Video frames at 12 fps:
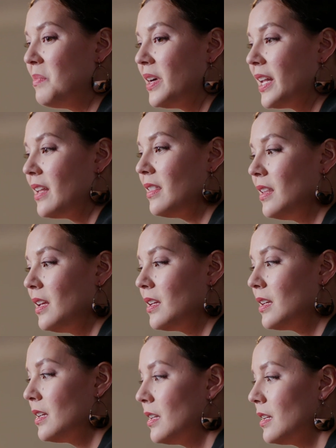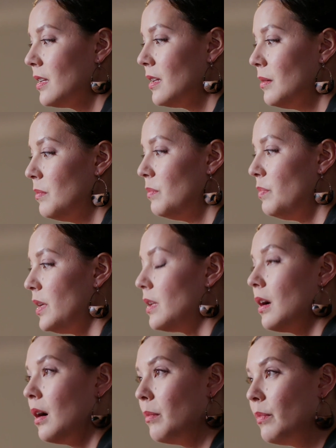But I think being
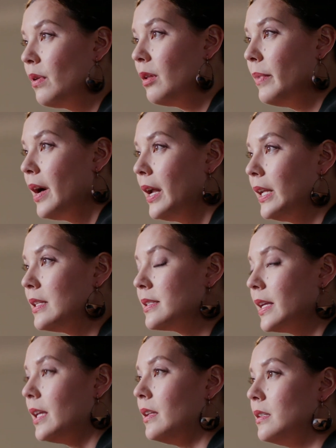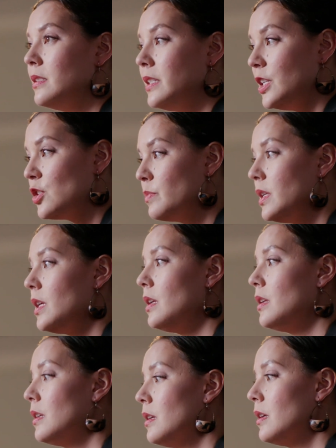humble about it and saying, teach me,
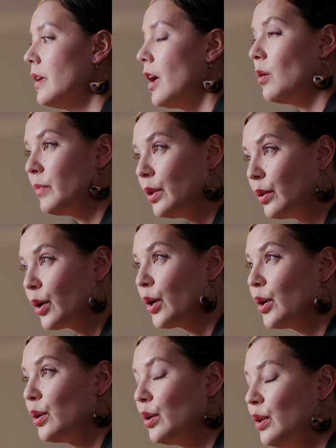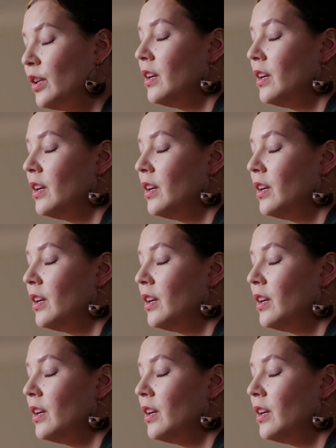help me learn,